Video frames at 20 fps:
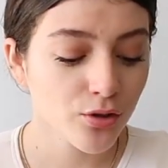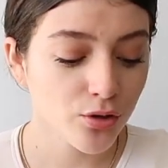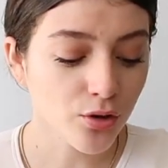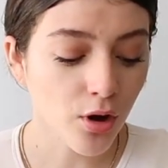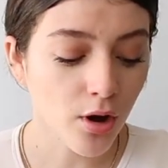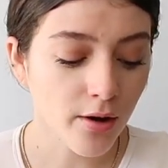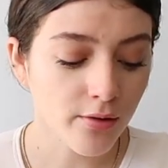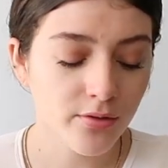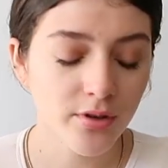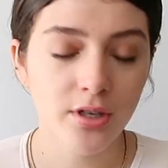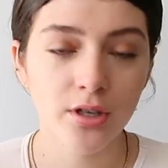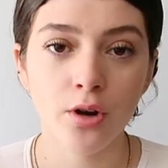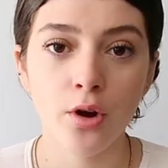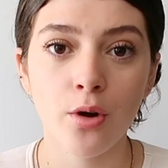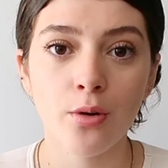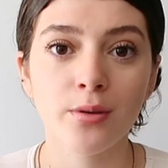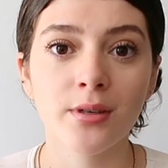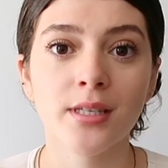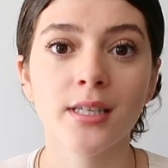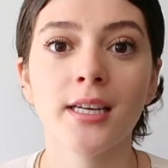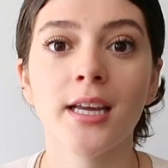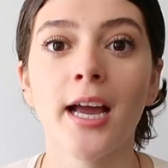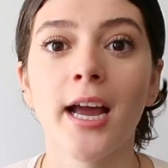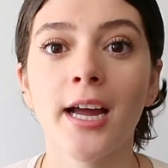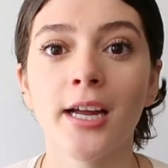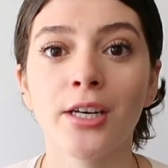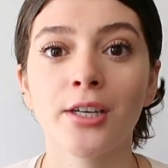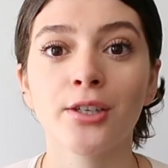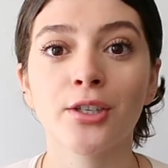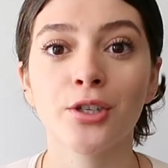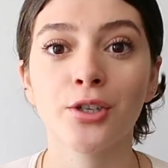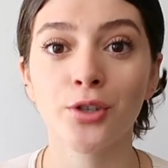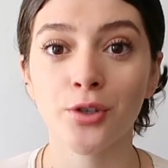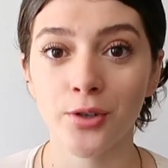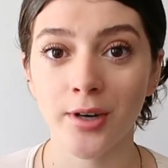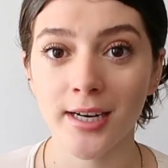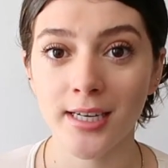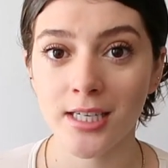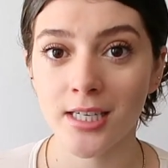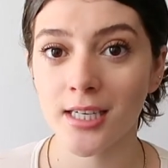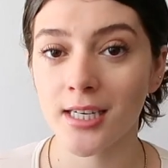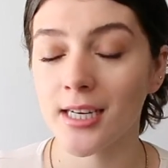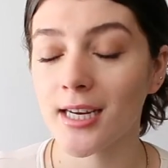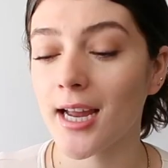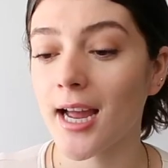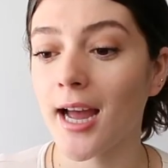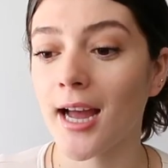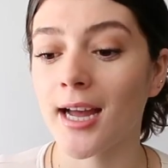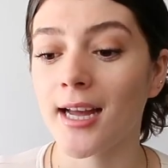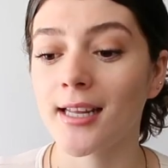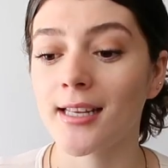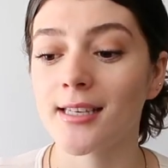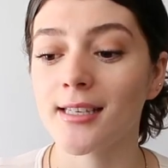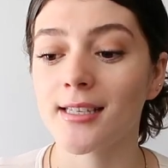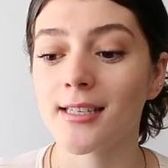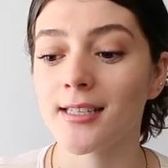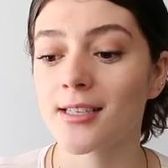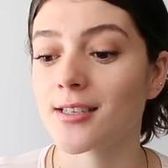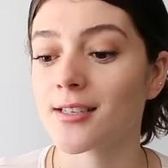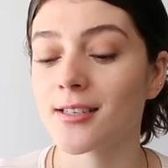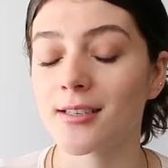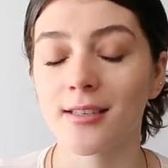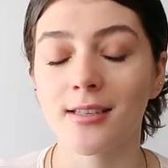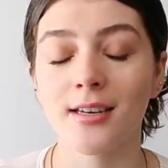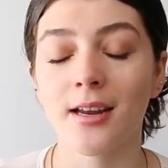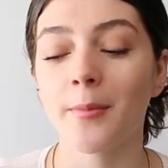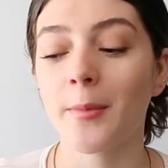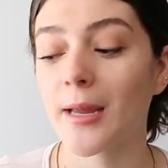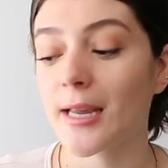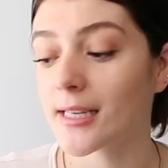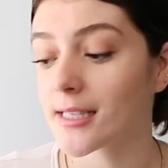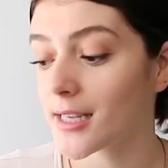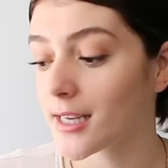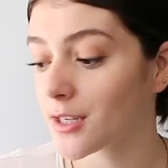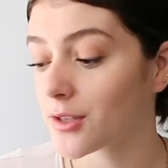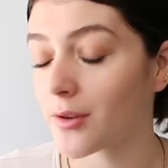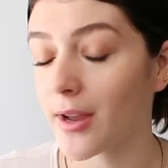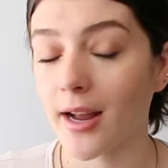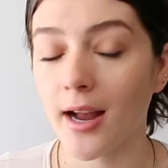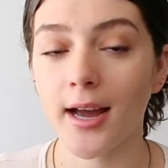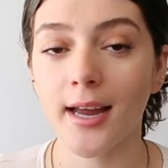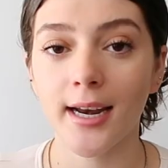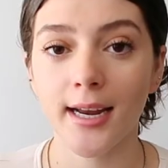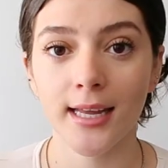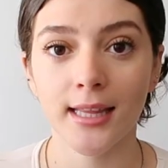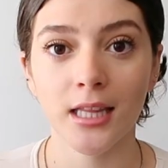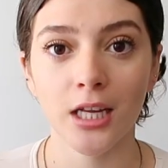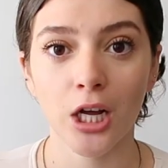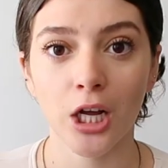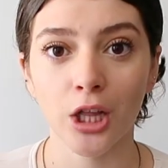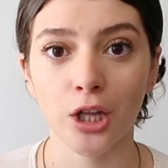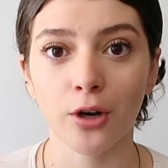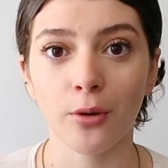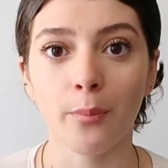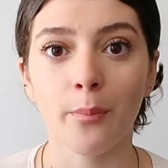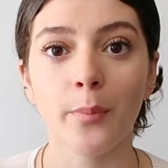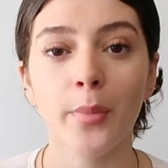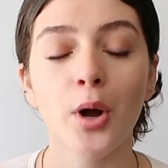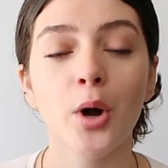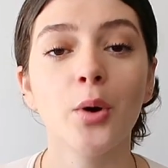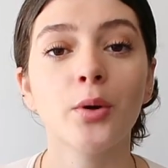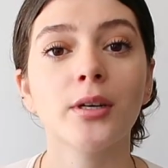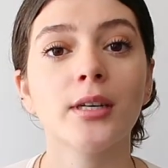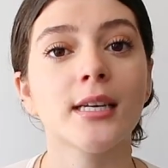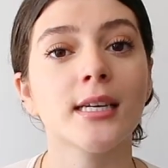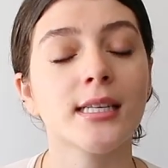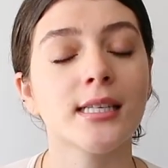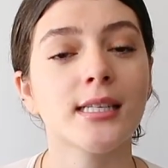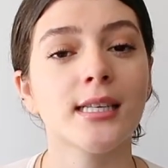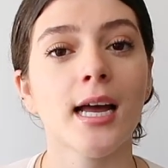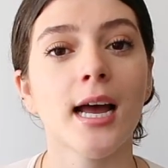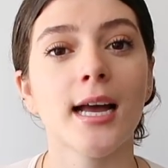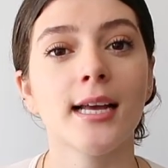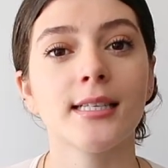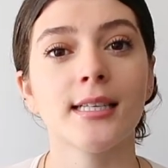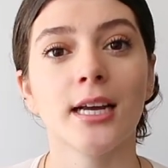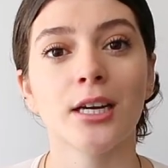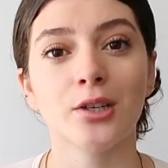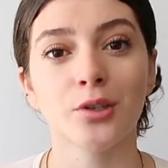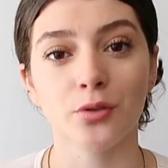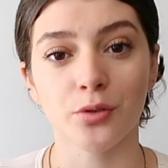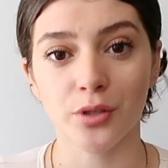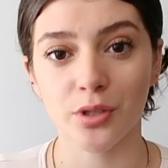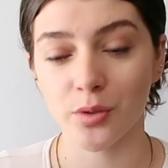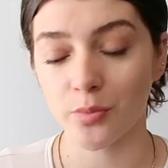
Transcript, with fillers: soft and cozy and stretchy and it's just amazing. So I got it in the color bone in a size extra